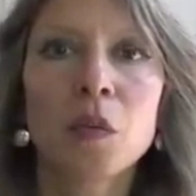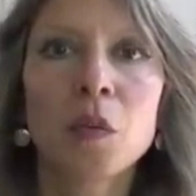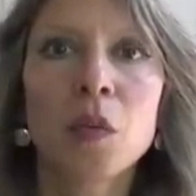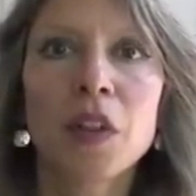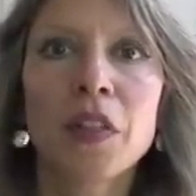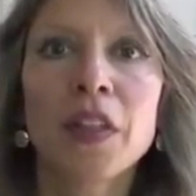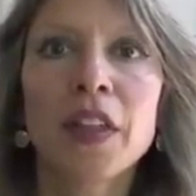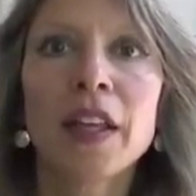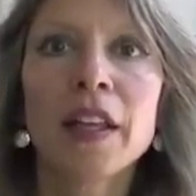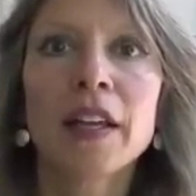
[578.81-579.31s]

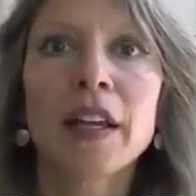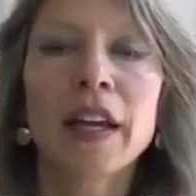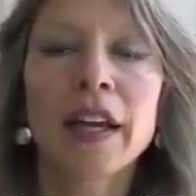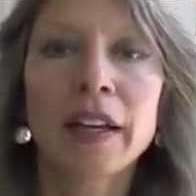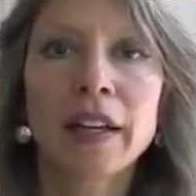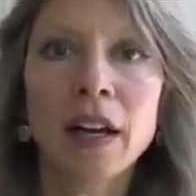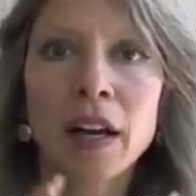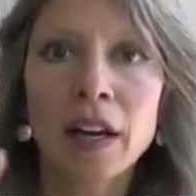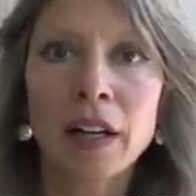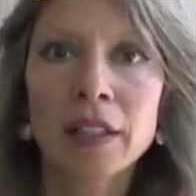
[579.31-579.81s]
within a
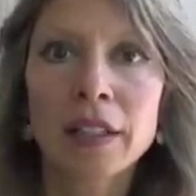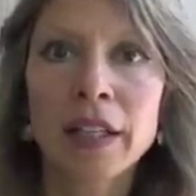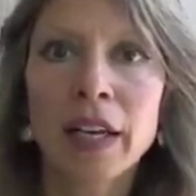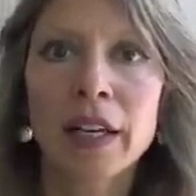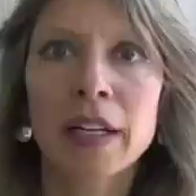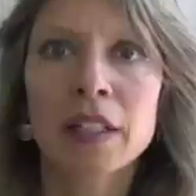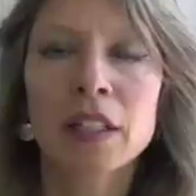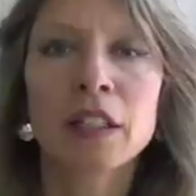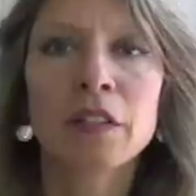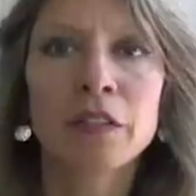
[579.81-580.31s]

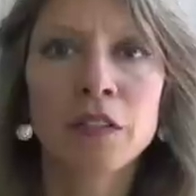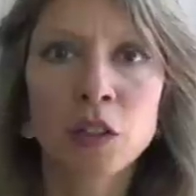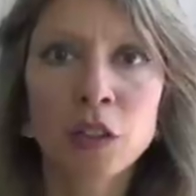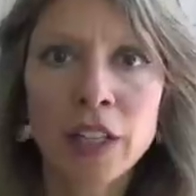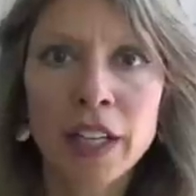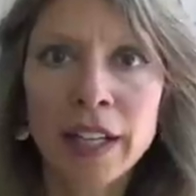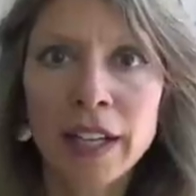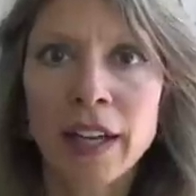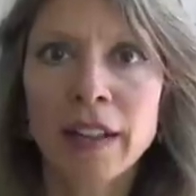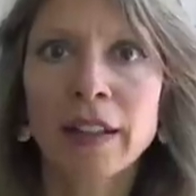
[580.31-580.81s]
context of
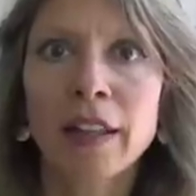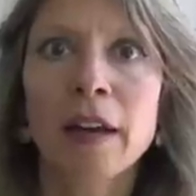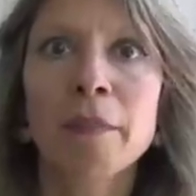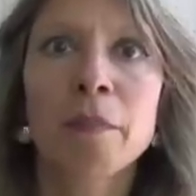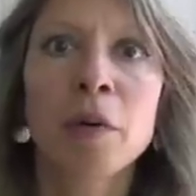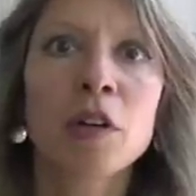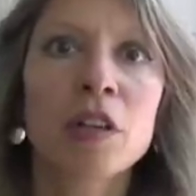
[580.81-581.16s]
looking at that